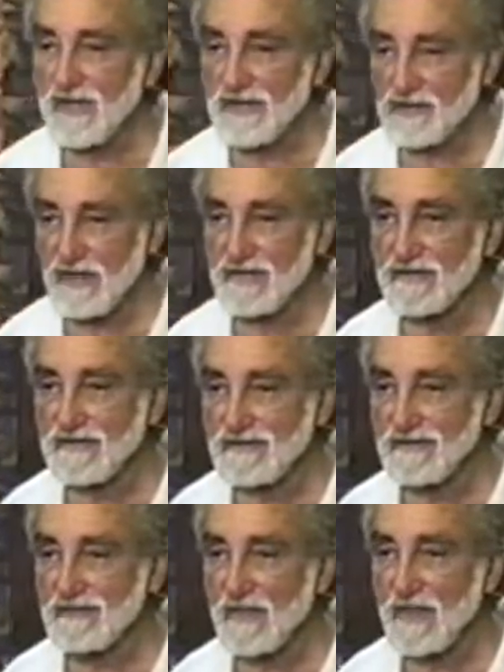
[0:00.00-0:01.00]
That's right.
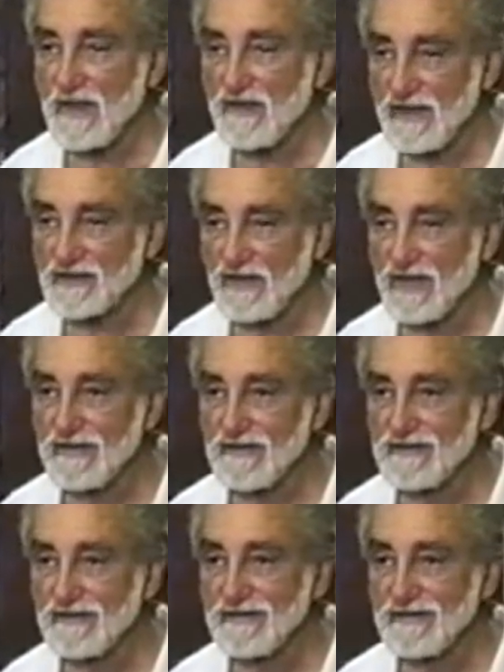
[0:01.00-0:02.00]
time price. That's right.
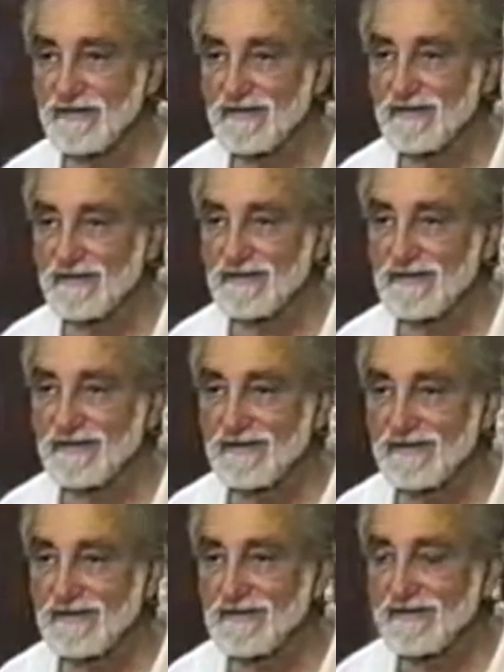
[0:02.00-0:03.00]
So it's
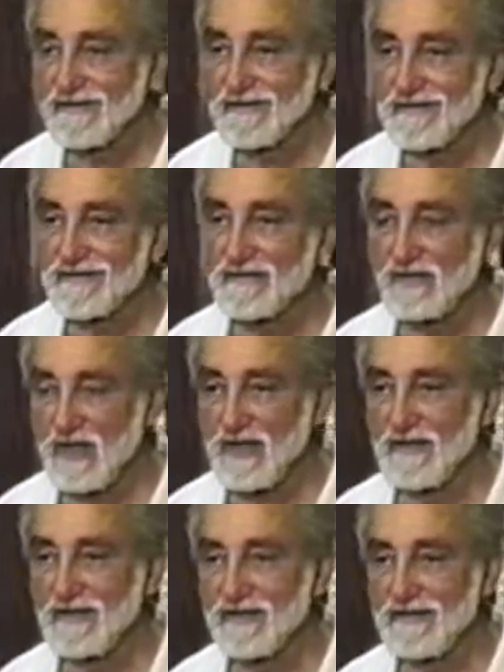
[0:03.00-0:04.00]
predicting Yeah.
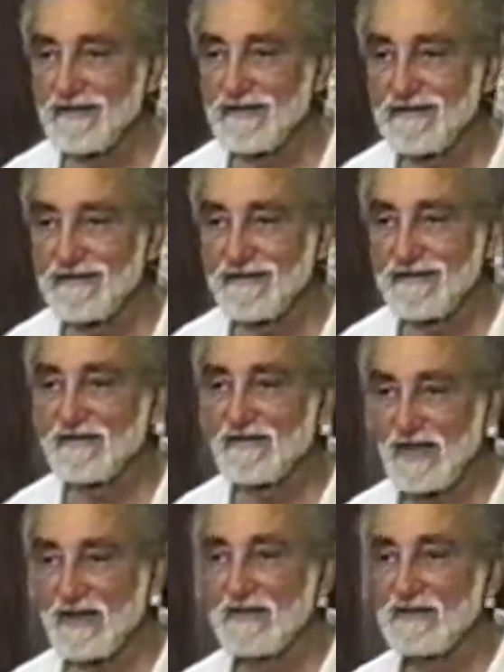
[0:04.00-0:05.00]
exactly what he's doing.
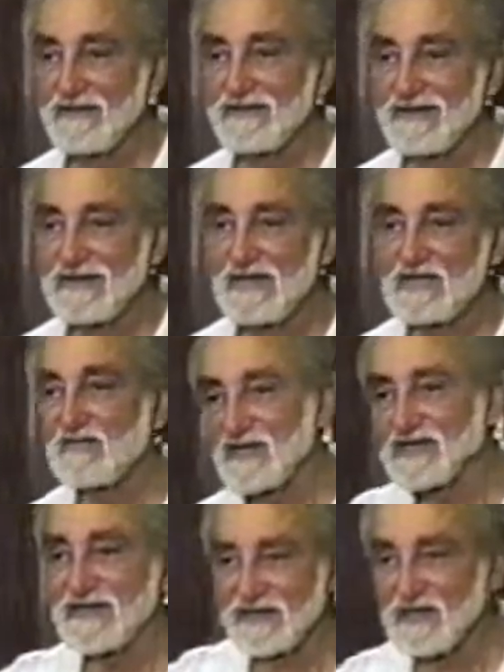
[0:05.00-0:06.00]
Yeah. He's
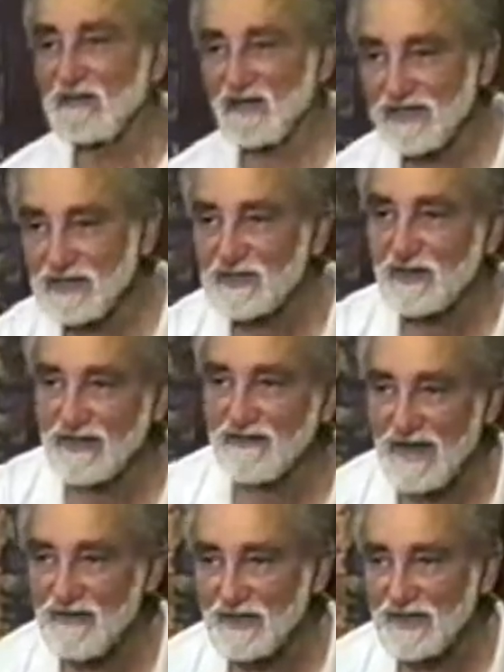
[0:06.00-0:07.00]
predicting what he's doing
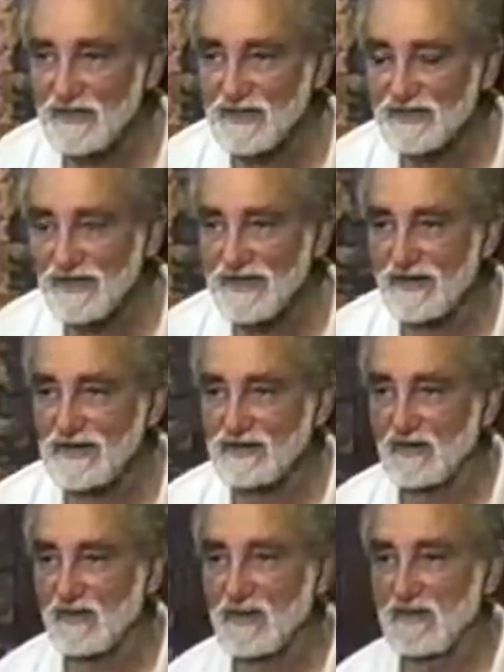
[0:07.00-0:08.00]
500 years later,
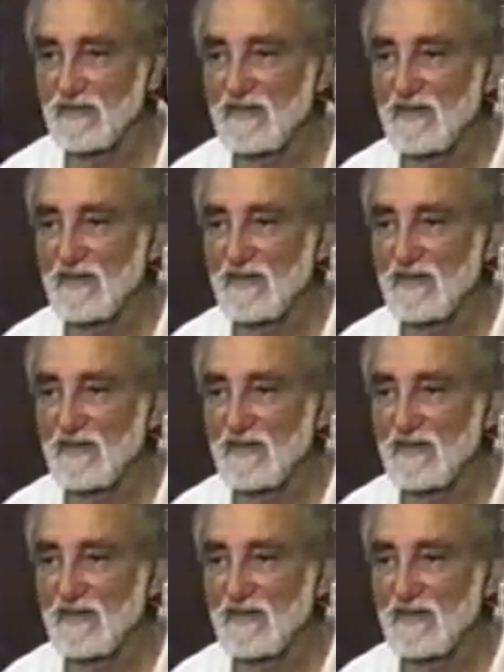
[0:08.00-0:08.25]
as it were.